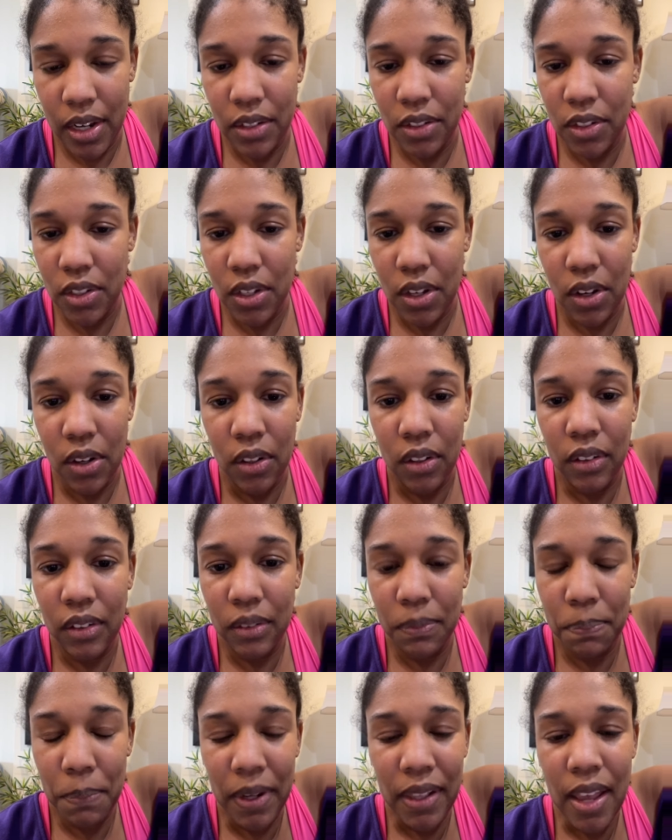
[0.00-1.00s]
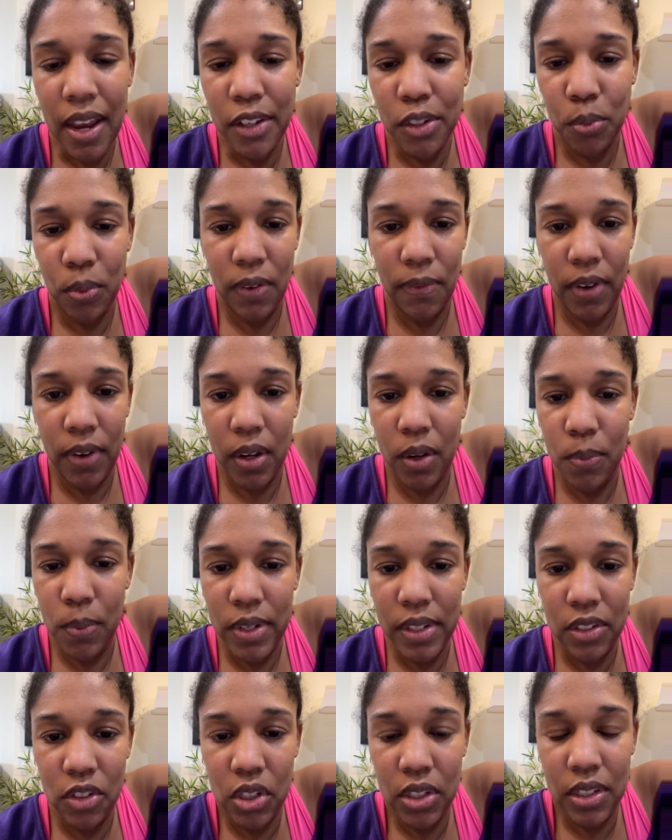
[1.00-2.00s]
And so my last refeed
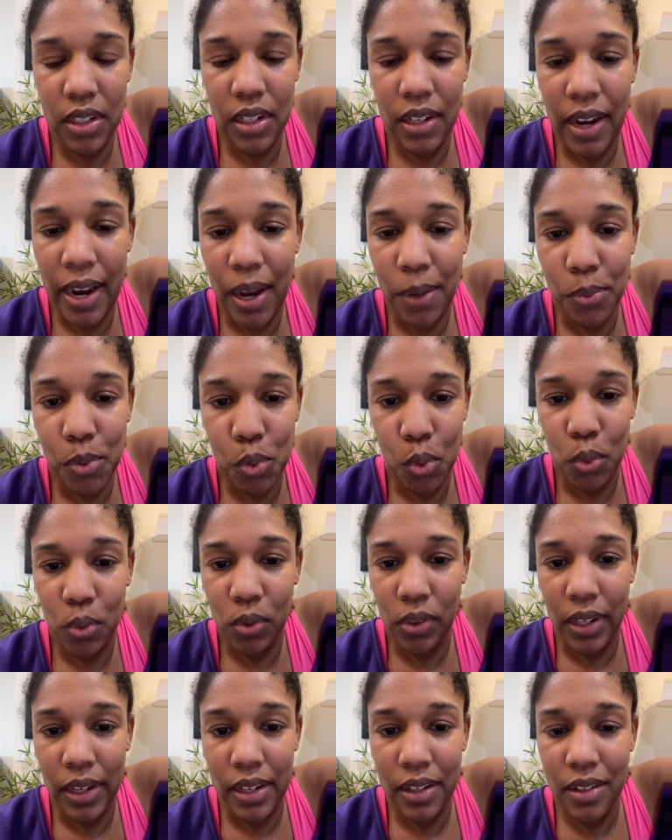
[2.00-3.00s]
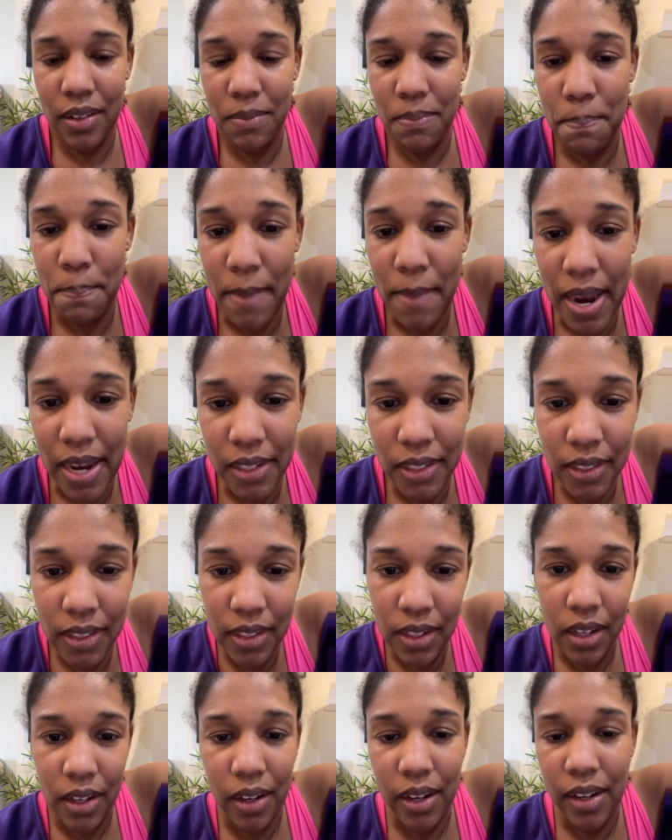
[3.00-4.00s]
was just an absolute like mess.
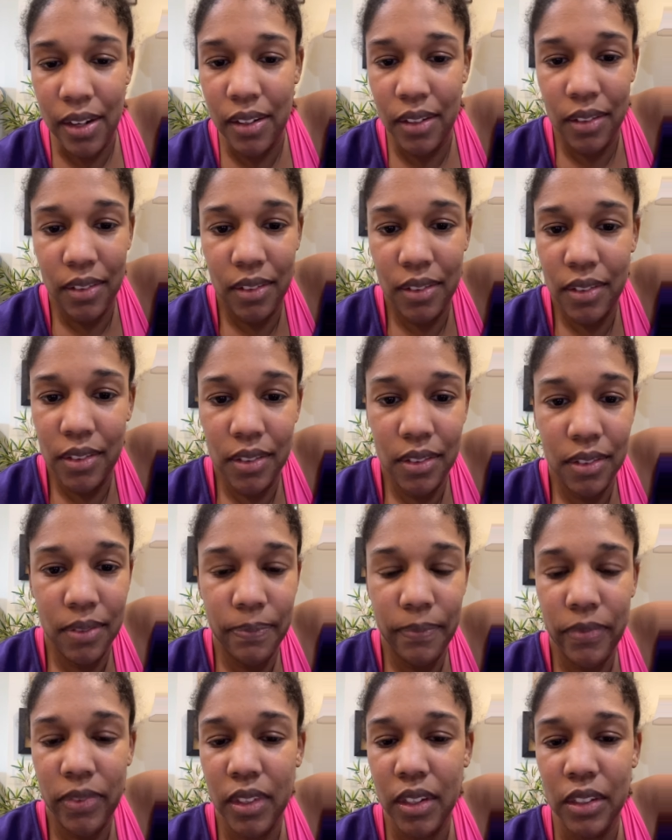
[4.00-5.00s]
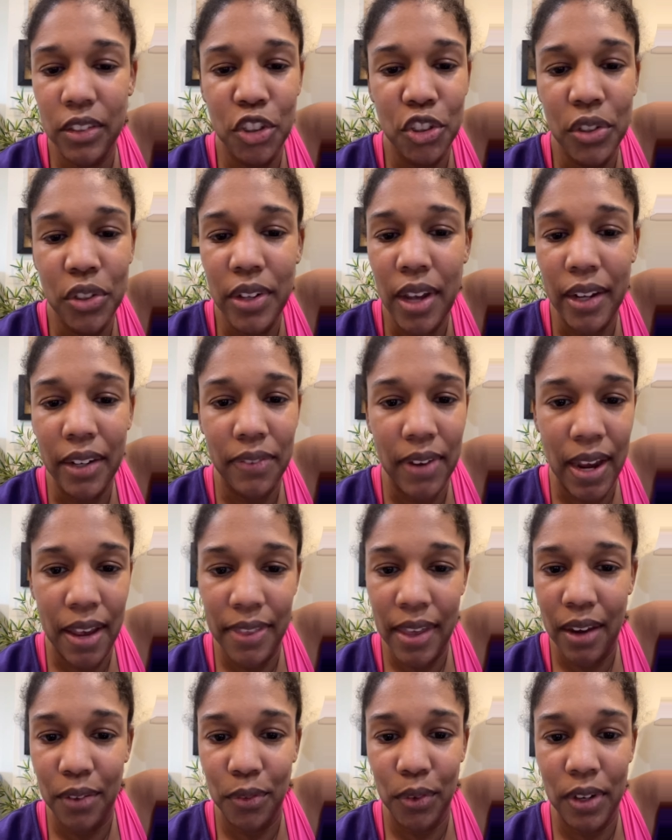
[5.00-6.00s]
I should not have had
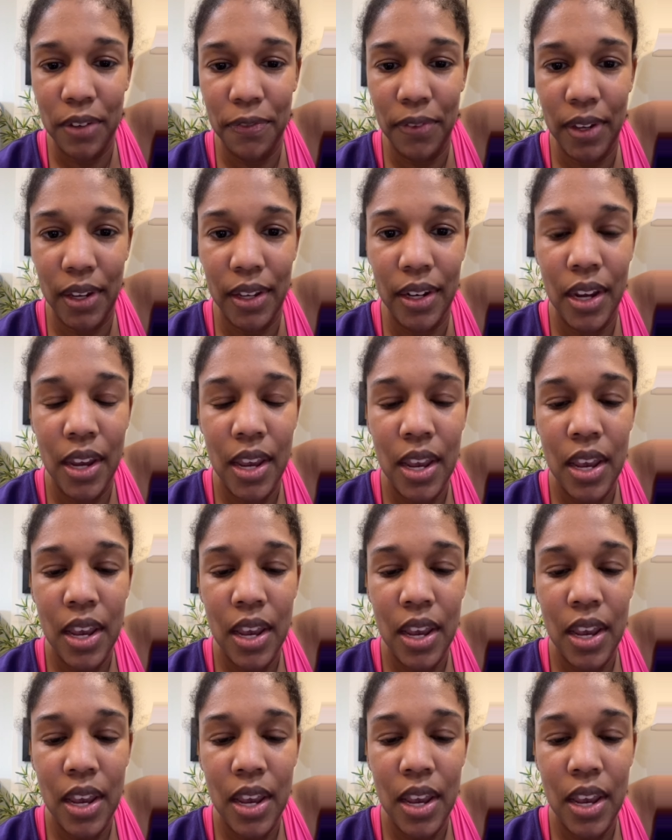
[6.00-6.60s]
that refeed.